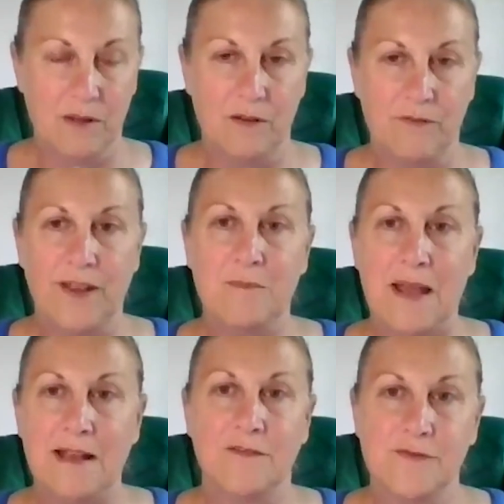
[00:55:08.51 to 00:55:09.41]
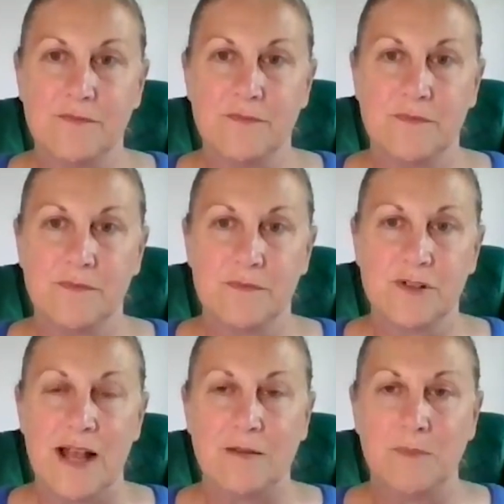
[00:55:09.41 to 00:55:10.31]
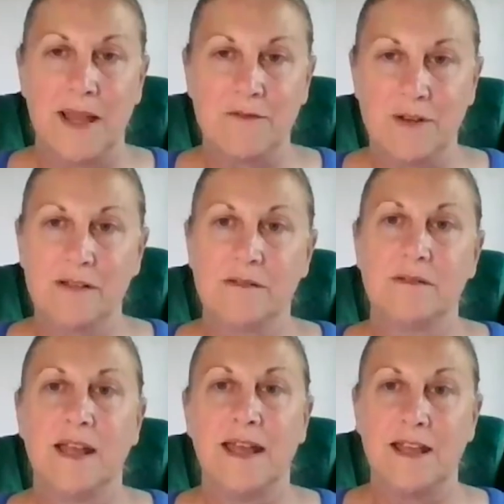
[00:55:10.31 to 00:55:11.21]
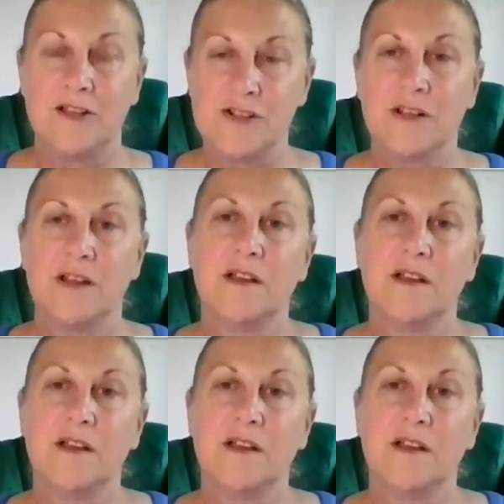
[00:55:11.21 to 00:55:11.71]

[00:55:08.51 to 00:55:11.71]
a female of childbearing age.